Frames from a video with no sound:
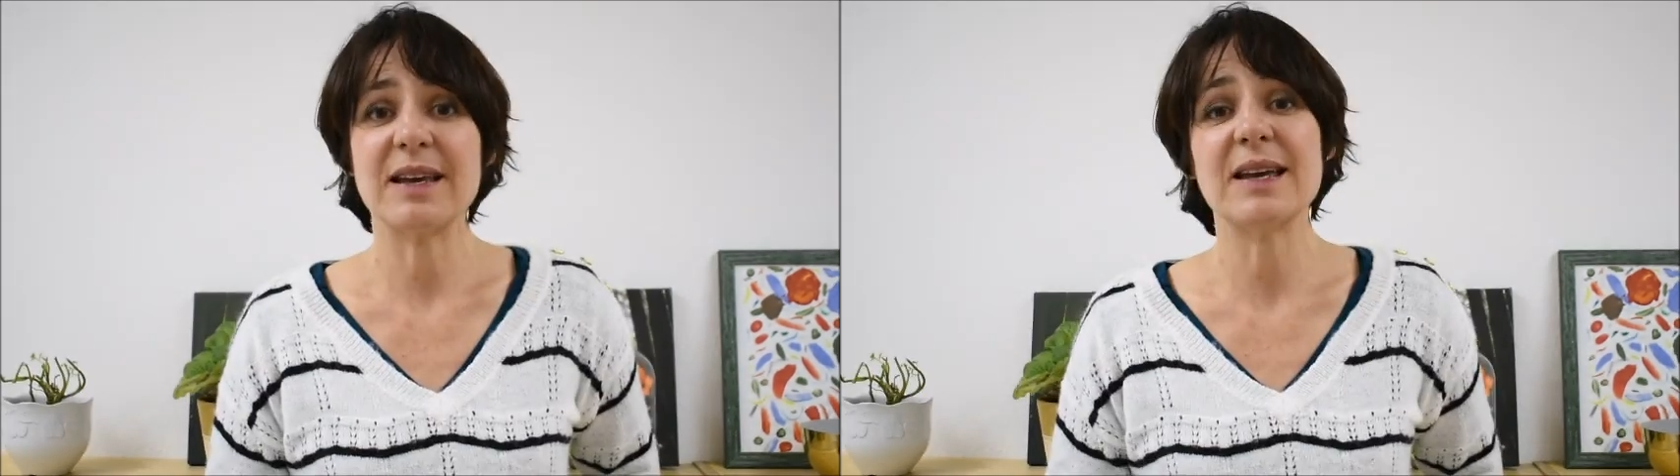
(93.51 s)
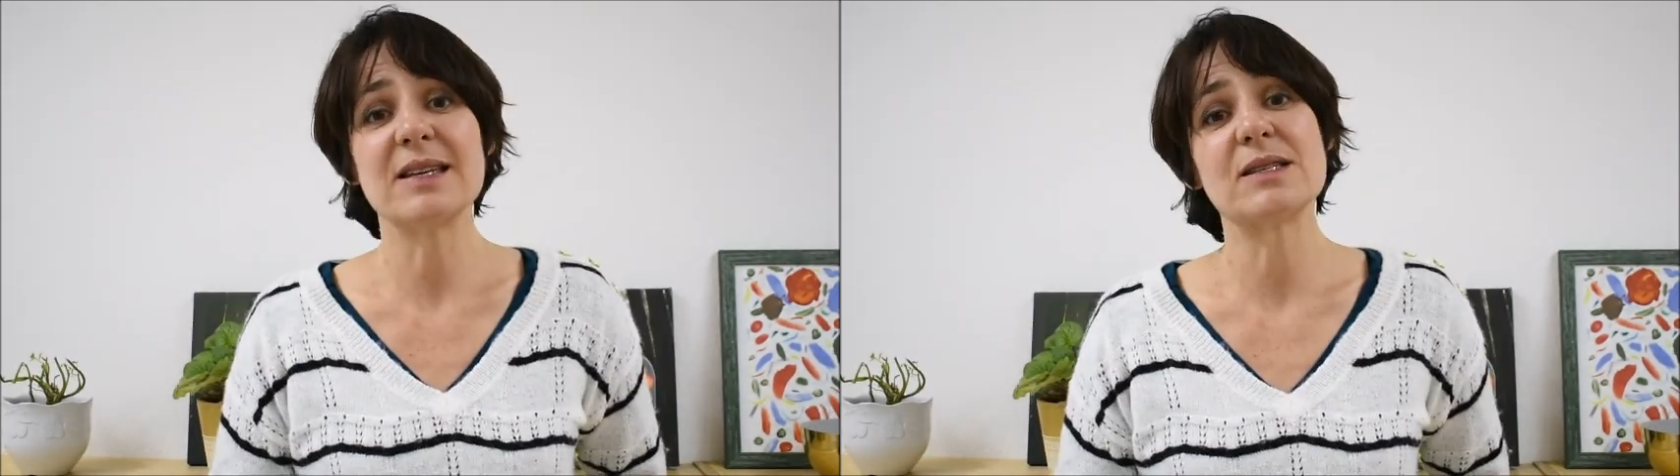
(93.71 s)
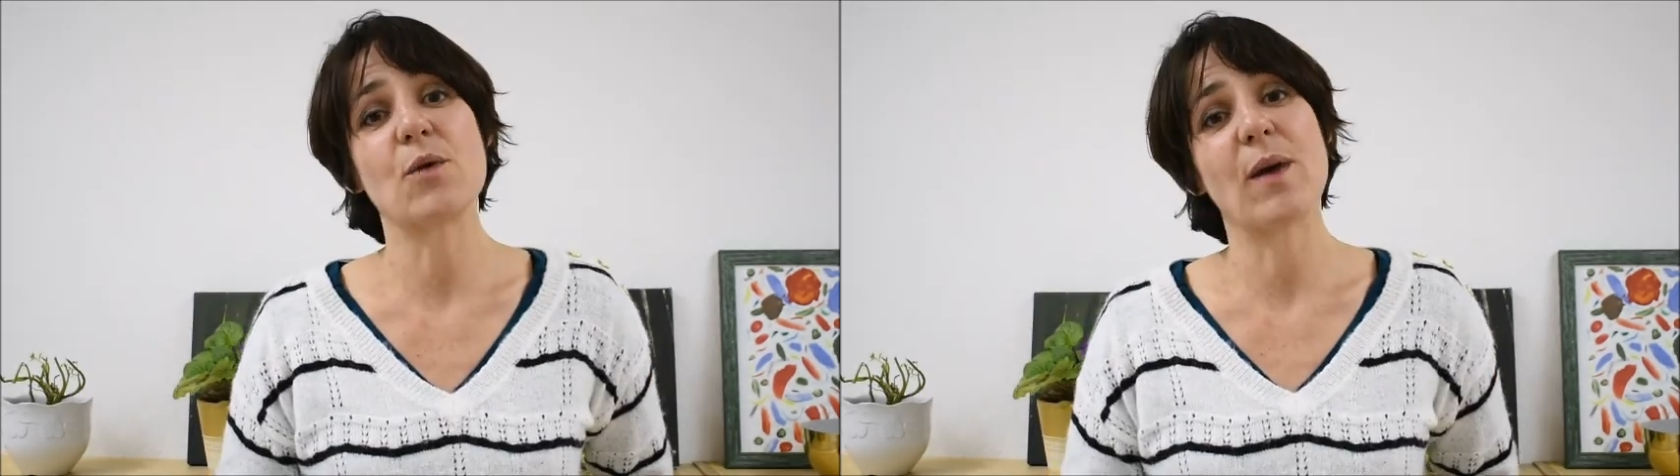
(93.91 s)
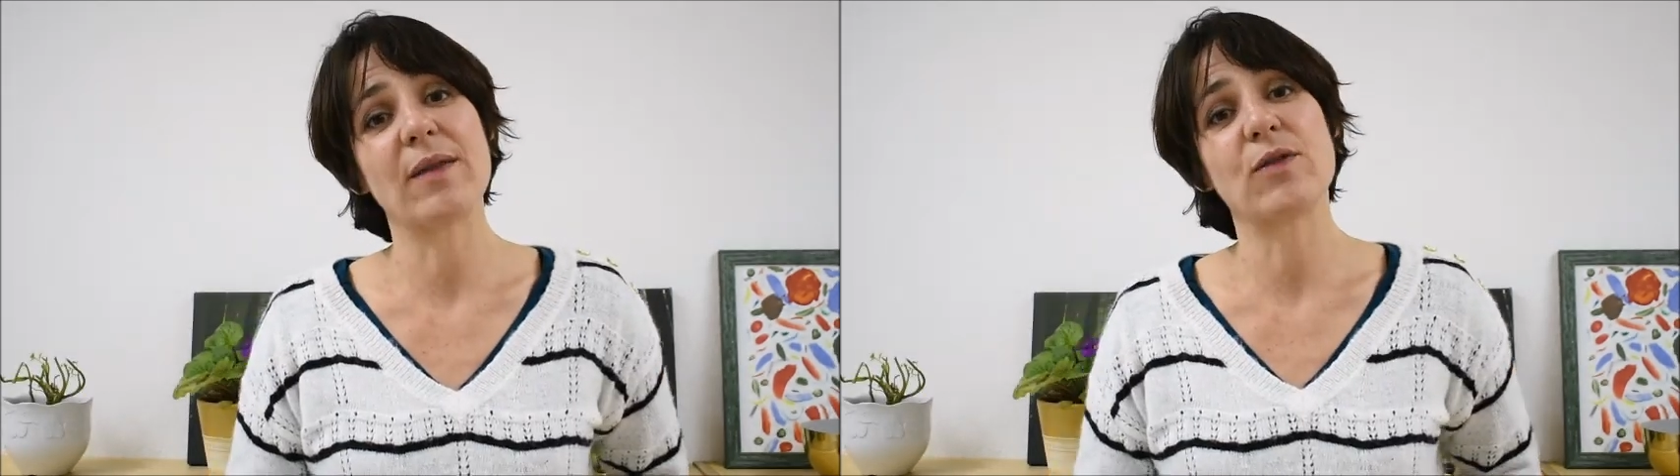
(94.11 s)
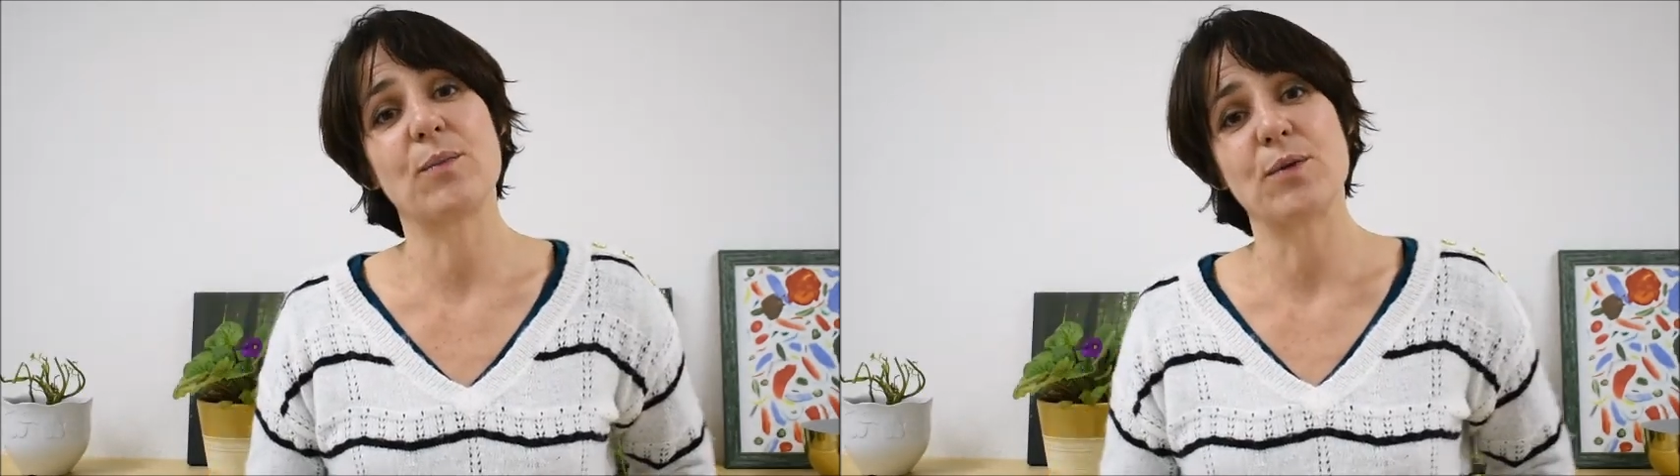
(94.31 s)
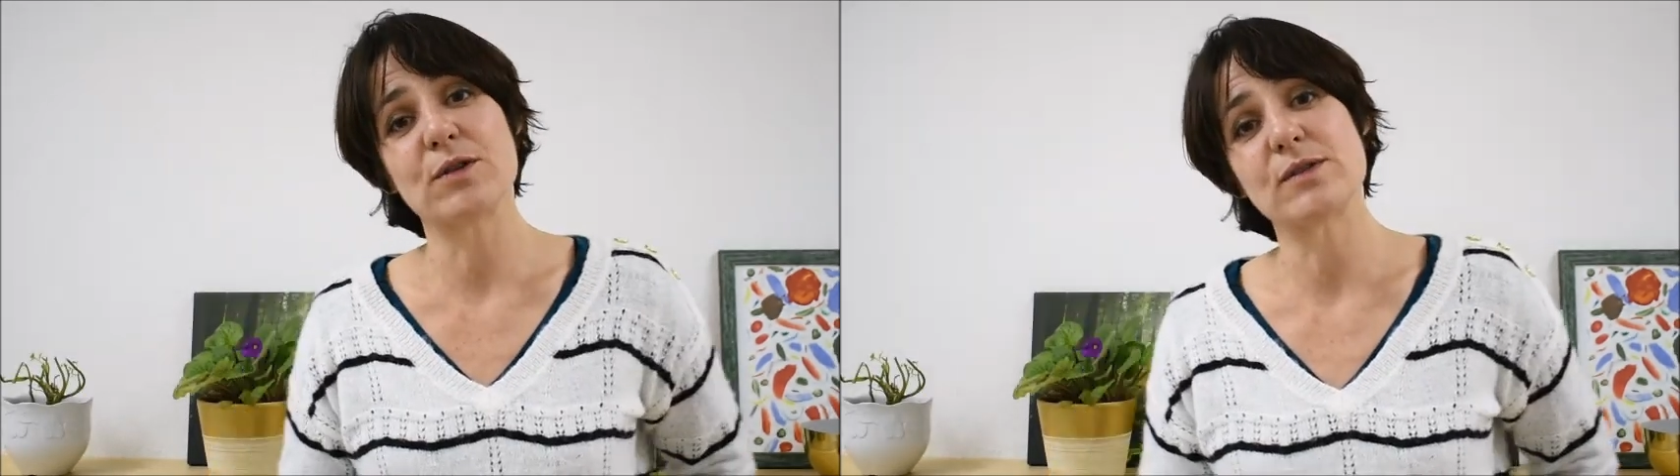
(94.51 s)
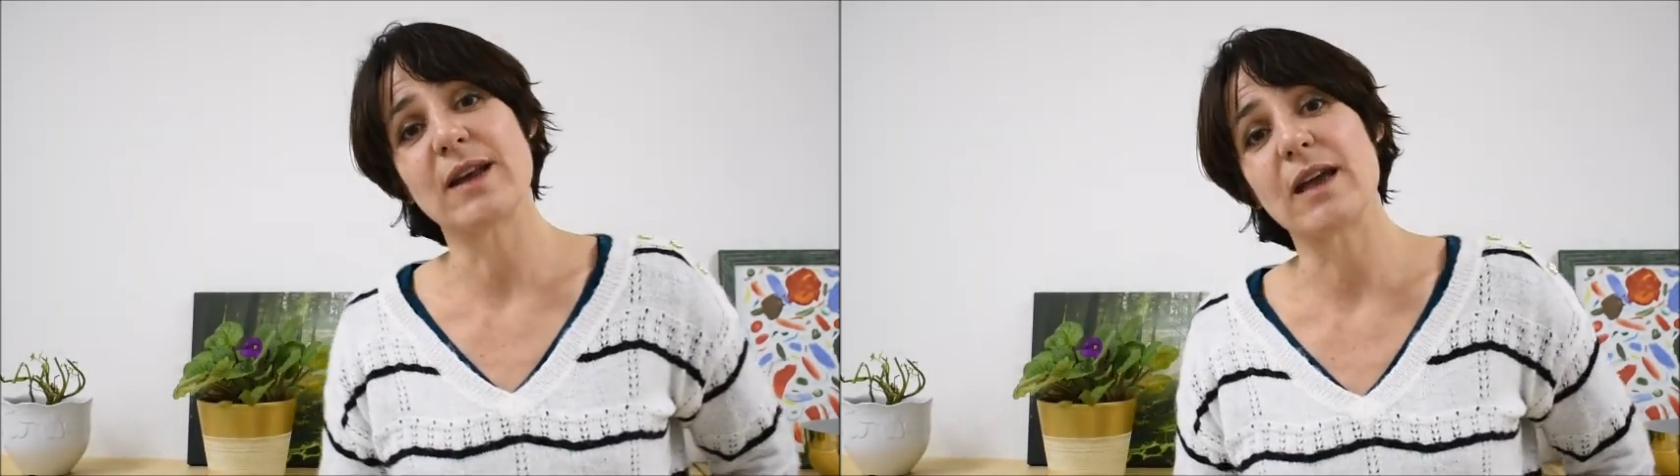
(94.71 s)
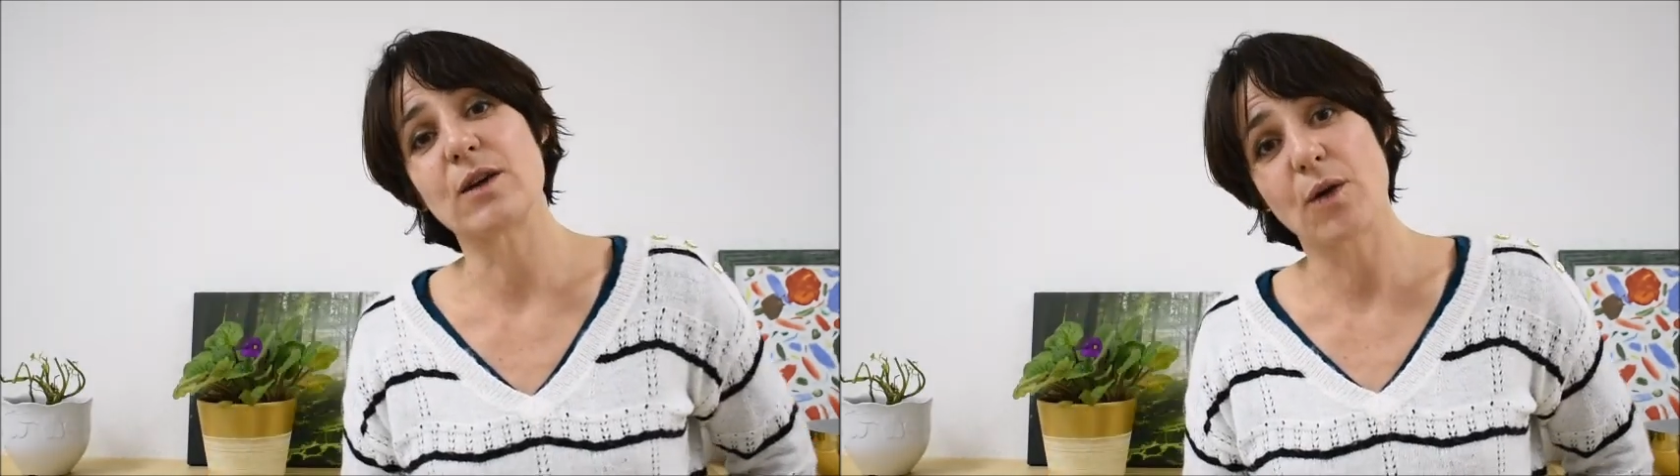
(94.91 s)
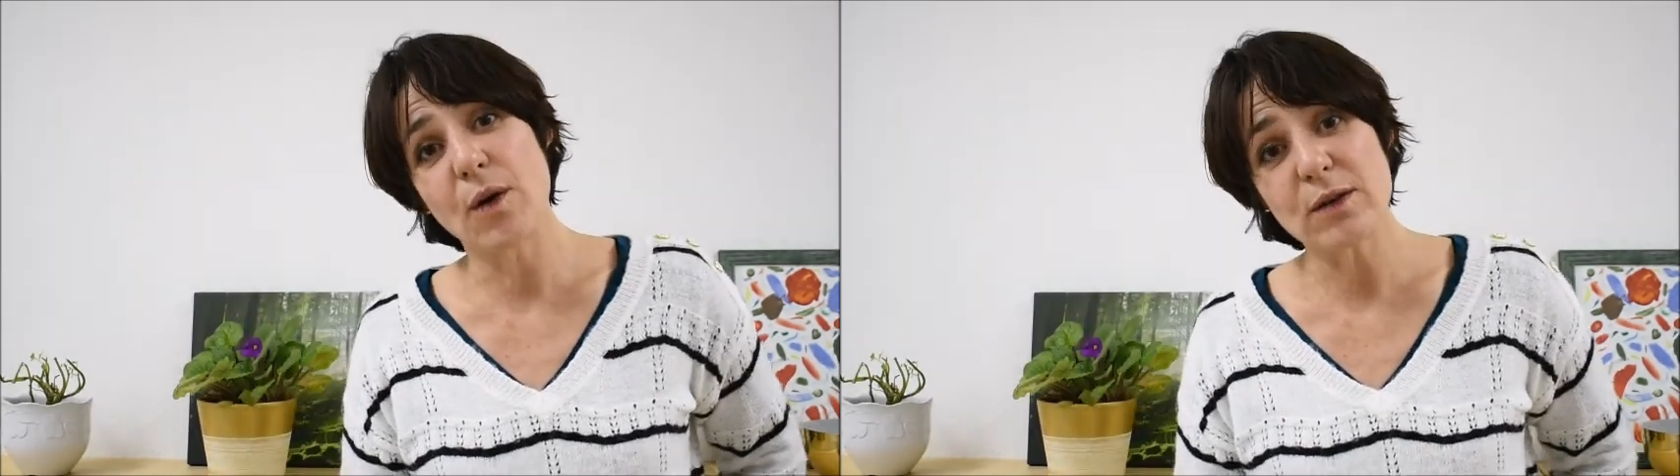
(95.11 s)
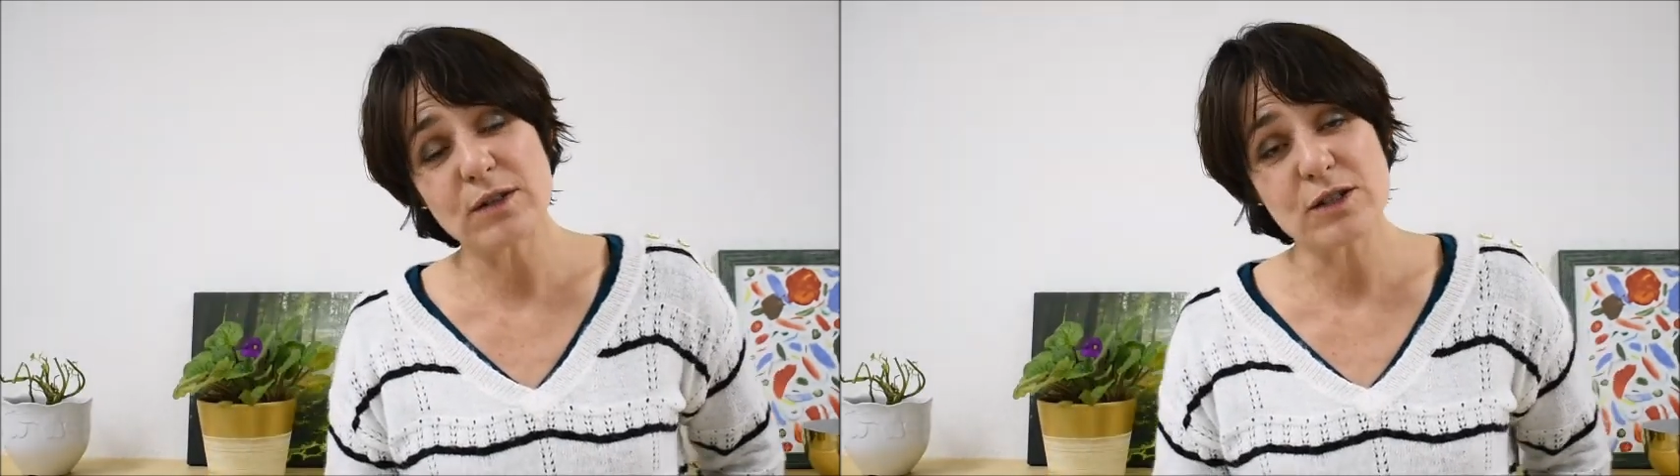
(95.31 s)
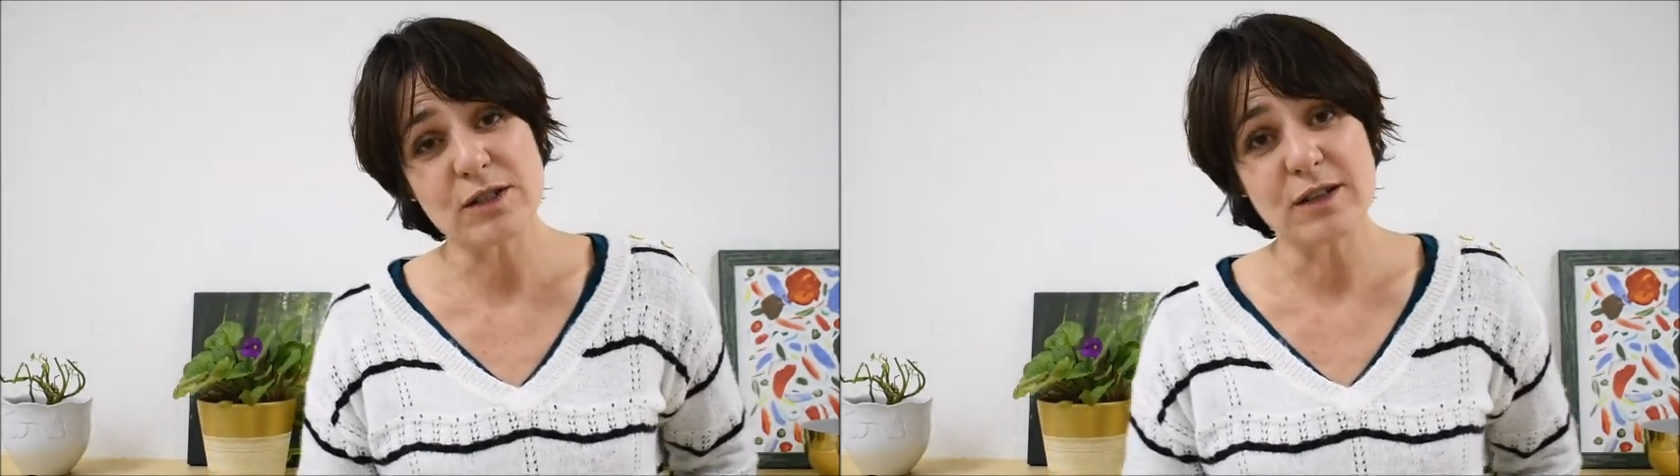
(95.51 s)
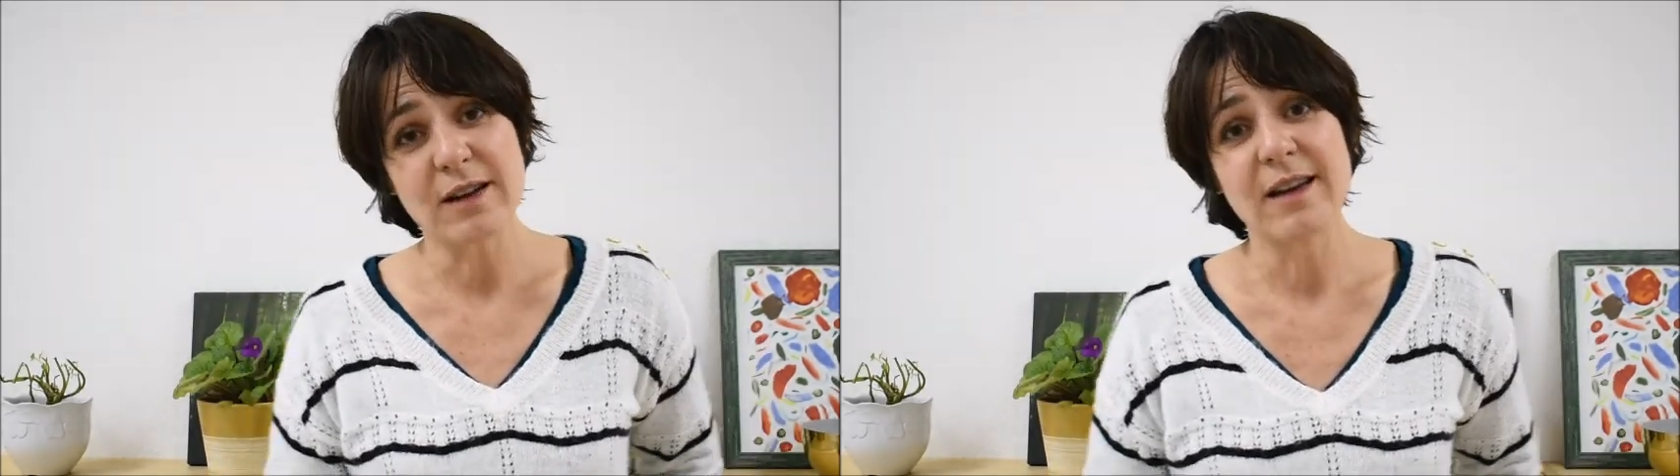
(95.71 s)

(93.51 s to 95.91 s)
is when the person I coach